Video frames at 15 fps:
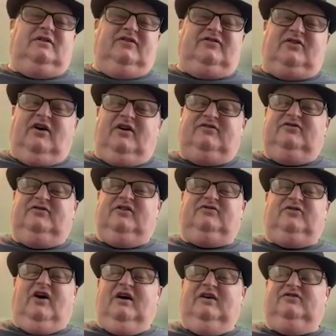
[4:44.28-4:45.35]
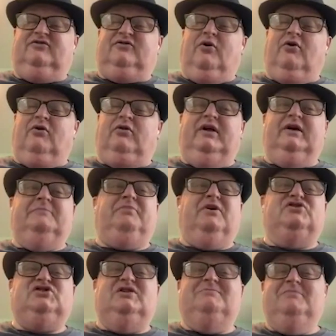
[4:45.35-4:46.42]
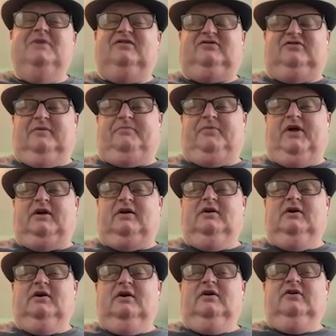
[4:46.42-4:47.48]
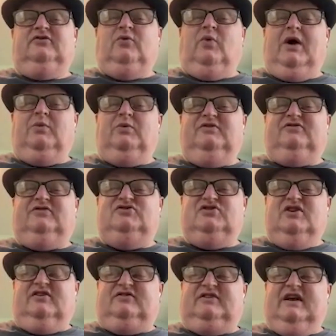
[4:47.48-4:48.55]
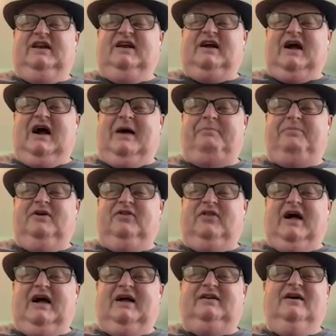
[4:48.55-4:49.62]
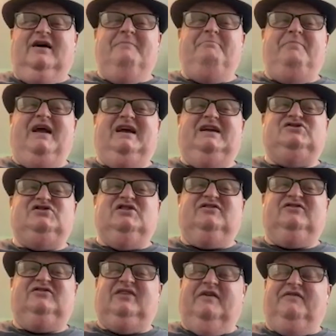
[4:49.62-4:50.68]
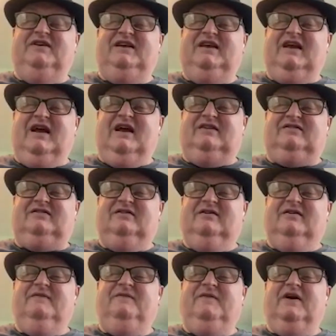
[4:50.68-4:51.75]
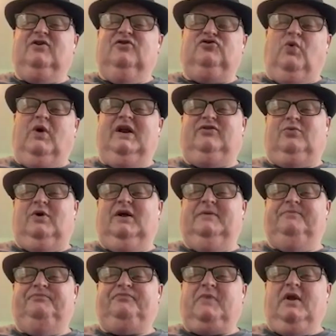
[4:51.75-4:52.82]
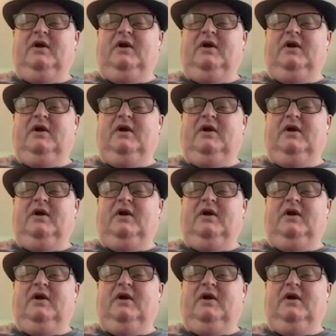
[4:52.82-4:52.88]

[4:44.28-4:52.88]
discusses the science thoroughly, but she missed something. So I would suggest getting a copy of that, page 78, figure 23.